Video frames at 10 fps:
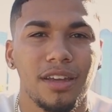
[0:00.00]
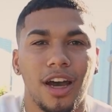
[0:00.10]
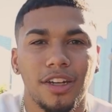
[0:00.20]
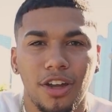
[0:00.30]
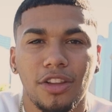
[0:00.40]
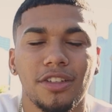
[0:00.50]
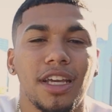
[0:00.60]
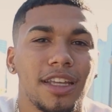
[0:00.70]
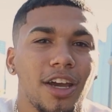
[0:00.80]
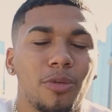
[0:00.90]
Another
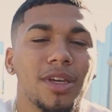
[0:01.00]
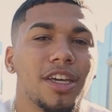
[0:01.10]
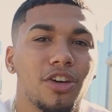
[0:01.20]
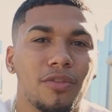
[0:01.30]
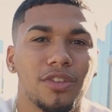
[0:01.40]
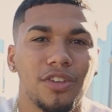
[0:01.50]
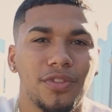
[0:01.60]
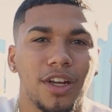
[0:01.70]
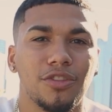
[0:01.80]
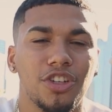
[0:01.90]
thing that helped me get over this
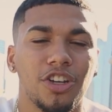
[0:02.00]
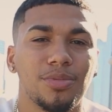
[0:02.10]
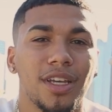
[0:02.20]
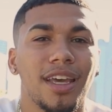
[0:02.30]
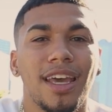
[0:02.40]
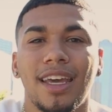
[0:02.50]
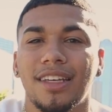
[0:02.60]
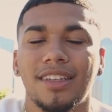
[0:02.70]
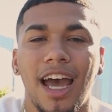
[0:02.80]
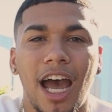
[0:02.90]
fear of judgment
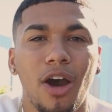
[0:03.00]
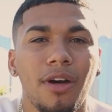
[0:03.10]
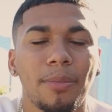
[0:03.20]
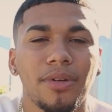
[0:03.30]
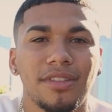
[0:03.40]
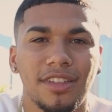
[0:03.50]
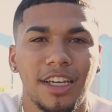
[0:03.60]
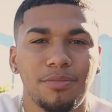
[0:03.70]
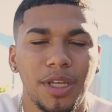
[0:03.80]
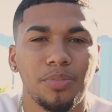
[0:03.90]
is how I
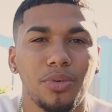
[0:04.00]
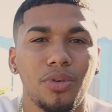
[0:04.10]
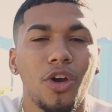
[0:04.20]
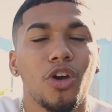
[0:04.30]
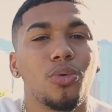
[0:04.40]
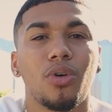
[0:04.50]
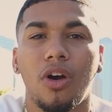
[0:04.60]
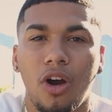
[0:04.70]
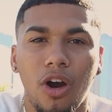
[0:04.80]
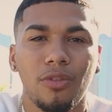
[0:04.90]
perceive people who were
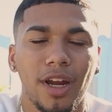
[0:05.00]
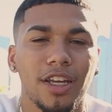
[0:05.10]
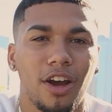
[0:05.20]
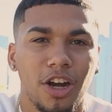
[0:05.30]
already